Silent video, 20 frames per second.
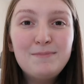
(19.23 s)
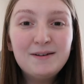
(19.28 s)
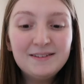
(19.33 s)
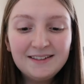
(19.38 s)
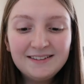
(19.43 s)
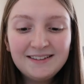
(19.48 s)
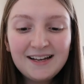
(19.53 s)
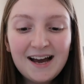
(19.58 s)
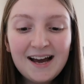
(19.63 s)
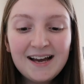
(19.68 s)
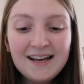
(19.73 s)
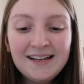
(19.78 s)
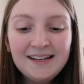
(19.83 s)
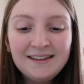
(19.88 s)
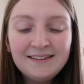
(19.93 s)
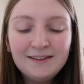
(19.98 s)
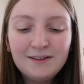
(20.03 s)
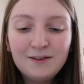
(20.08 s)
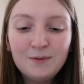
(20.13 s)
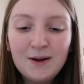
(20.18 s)
But today
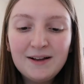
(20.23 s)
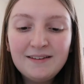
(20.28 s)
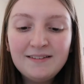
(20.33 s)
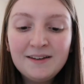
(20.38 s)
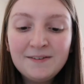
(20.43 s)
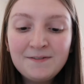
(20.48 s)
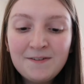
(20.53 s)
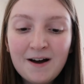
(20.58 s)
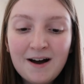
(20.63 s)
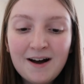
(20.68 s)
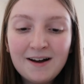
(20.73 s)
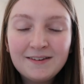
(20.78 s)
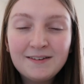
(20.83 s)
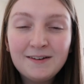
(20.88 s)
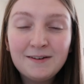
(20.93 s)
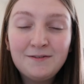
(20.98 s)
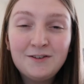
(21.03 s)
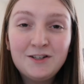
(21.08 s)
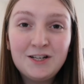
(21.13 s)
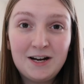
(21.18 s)
is the
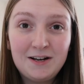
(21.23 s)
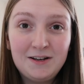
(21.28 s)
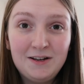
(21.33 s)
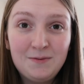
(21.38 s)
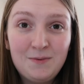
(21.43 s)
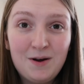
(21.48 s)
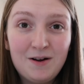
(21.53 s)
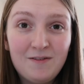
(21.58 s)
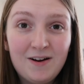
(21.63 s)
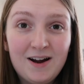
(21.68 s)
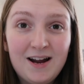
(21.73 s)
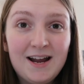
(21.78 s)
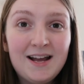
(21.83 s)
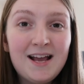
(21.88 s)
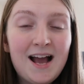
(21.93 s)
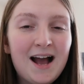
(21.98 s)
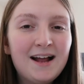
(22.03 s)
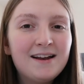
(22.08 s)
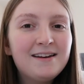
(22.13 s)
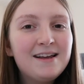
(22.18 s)
21st of
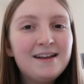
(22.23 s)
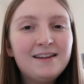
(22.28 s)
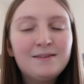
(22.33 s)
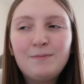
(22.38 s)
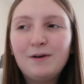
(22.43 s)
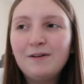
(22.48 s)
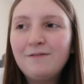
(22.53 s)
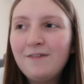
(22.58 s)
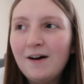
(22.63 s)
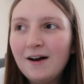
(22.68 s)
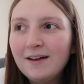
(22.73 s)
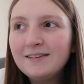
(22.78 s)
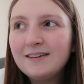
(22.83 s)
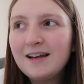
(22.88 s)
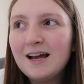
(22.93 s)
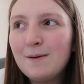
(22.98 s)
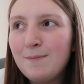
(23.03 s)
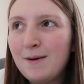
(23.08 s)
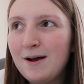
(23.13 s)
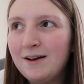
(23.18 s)
January and it's my first
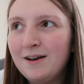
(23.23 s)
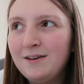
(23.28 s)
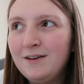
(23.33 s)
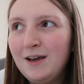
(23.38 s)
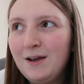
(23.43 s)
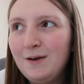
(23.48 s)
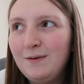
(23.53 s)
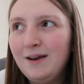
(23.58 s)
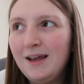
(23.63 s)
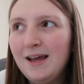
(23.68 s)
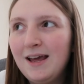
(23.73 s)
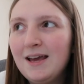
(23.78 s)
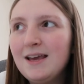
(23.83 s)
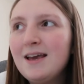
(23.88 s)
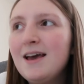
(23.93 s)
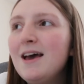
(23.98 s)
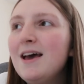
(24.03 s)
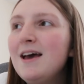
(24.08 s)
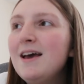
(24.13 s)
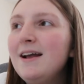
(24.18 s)
day back at uni.